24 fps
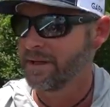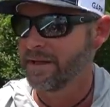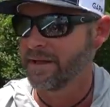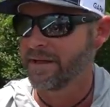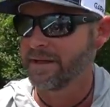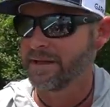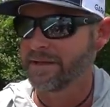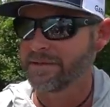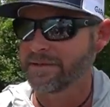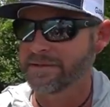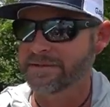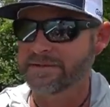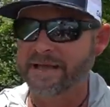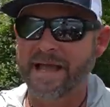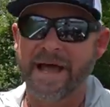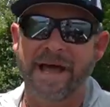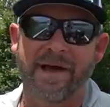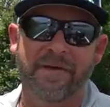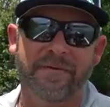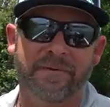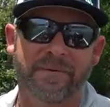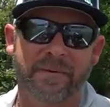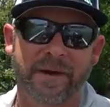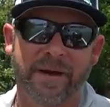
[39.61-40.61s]
in the
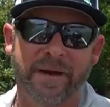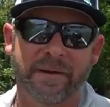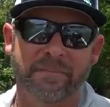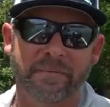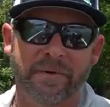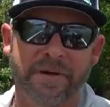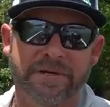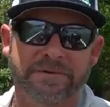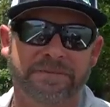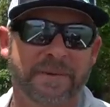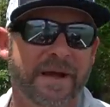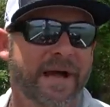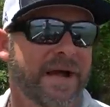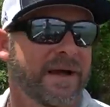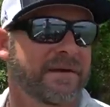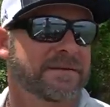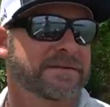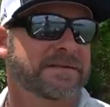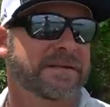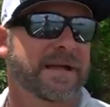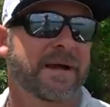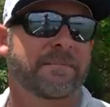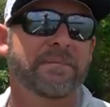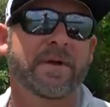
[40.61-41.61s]
south around brush
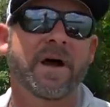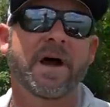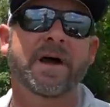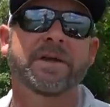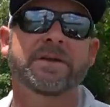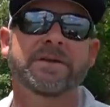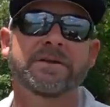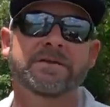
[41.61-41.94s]
piles that I'm not